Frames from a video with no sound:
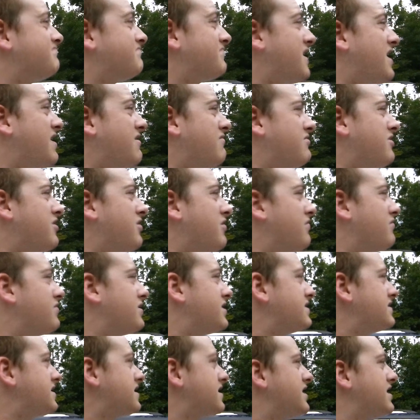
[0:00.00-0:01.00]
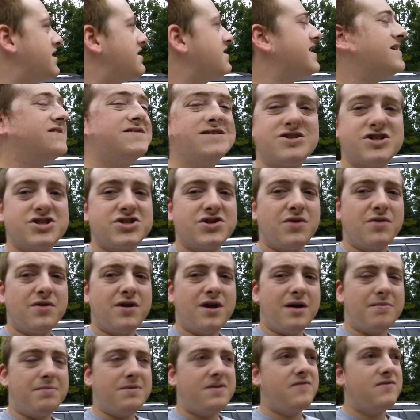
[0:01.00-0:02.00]
I don't know, he hasn't shown
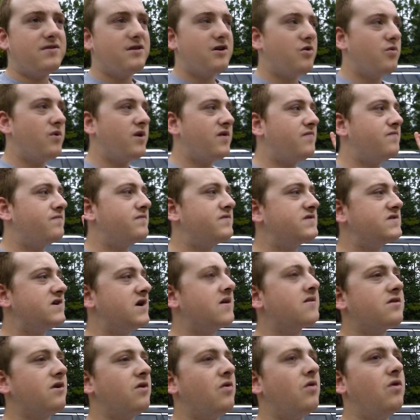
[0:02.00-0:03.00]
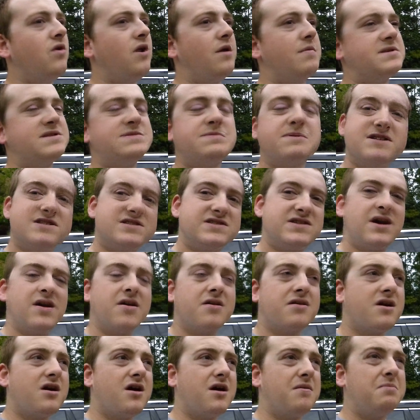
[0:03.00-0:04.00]
up. Even though we've dug the hole up, it's been
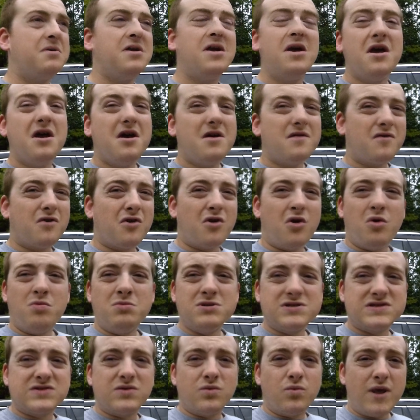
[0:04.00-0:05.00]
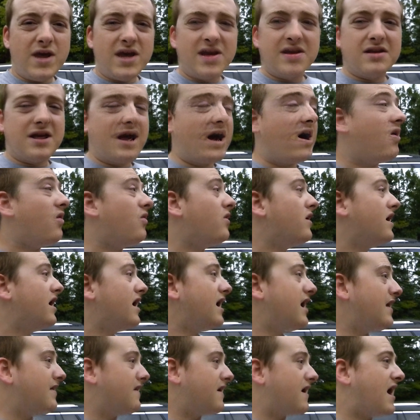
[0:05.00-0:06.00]
dug up for almost a week now,
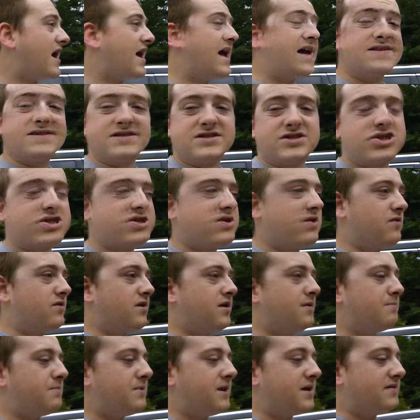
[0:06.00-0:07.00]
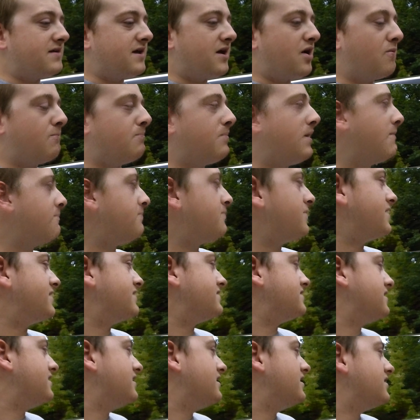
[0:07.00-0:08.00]
and the guy hasn't shown up yet to help pump it.
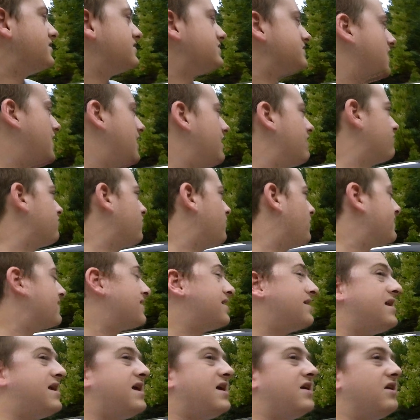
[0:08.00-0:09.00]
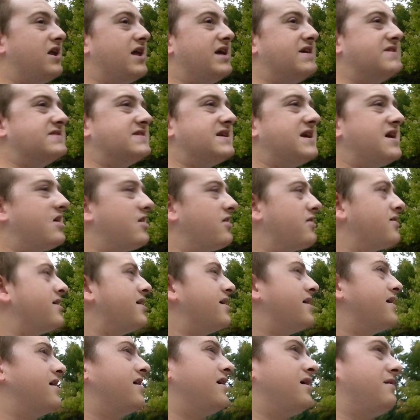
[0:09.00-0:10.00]
So I don't know what the deal is there.
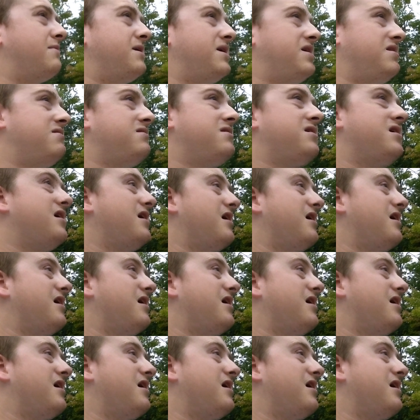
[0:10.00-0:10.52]
I mean,